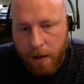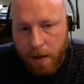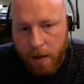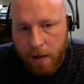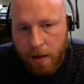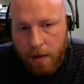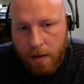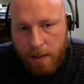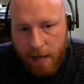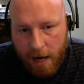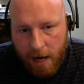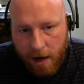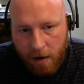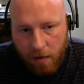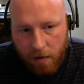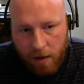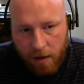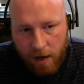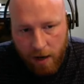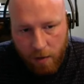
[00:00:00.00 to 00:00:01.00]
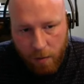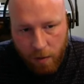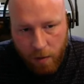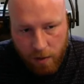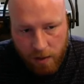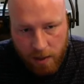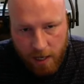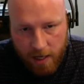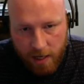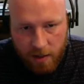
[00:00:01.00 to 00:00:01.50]
down and we'll
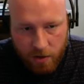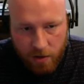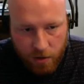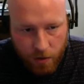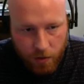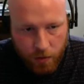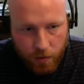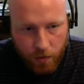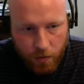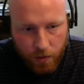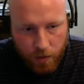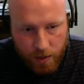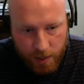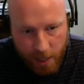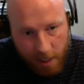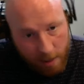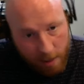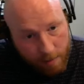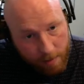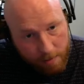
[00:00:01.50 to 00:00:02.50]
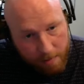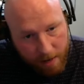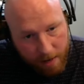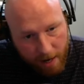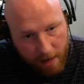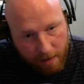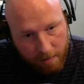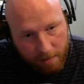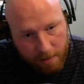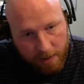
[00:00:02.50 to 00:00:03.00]
set it to the document
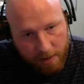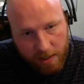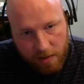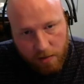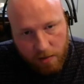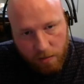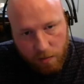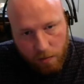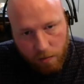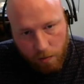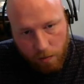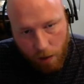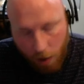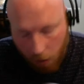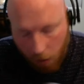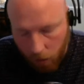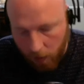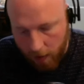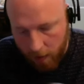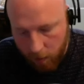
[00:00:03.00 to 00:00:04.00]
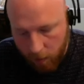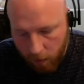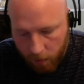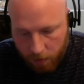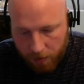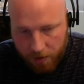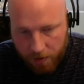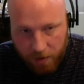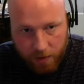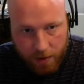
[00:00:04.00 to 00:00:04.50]
path, but that's already what we're
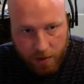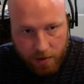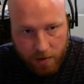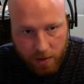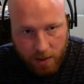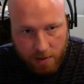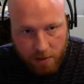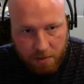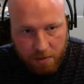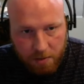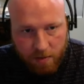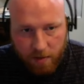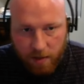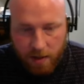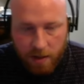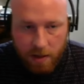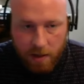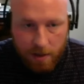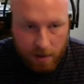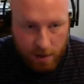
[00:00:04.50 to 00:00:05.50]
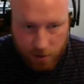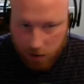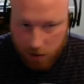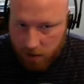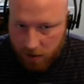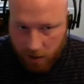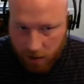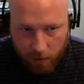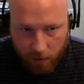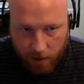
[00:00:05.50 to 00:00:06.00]
doing, so that's perfect. Let's just
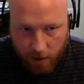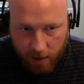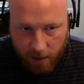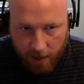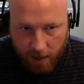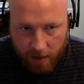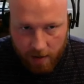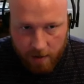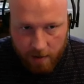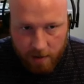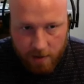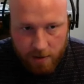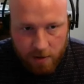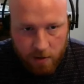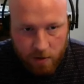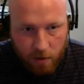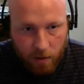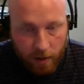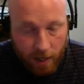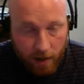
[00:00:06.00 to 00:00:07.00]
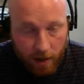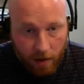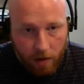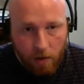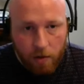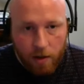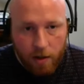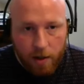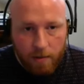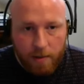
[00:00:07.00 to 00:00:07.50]
get rid of that. So
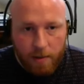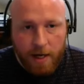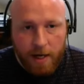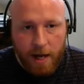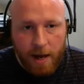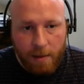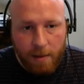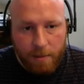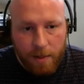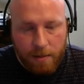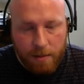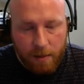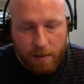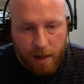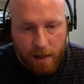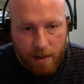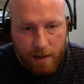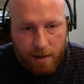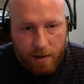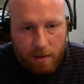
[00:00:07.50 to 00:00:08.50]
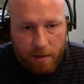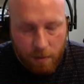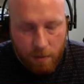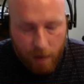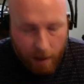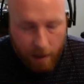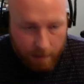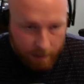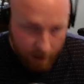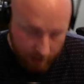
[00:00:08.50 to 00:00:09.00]
GetAll can be an empty method,
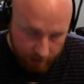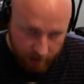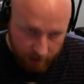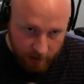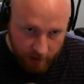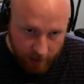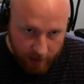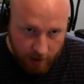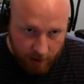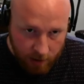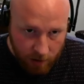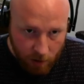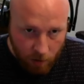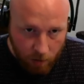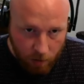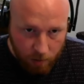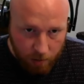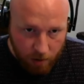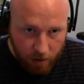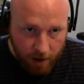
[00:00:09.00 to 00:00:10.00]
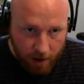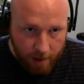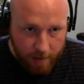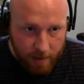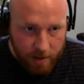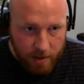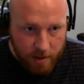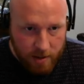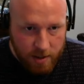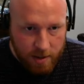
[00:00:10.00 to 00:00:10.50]
I mean like no
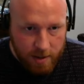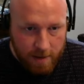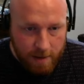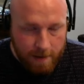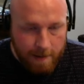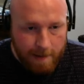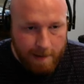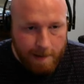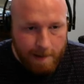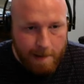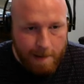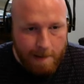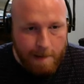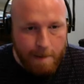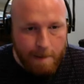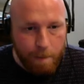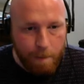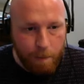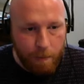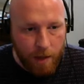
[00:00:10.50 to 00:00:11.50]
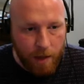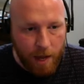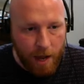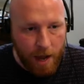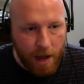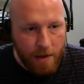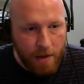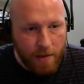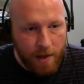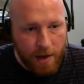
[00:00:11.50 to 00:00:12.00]
parameters.
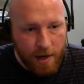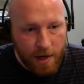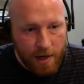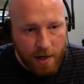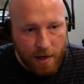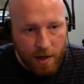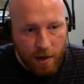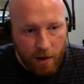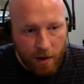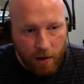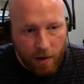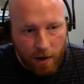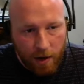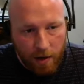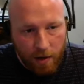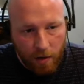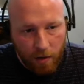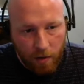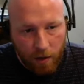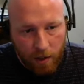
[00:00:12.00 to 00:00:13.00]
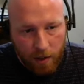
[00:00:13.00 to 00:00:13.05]
And then in here, it'll get the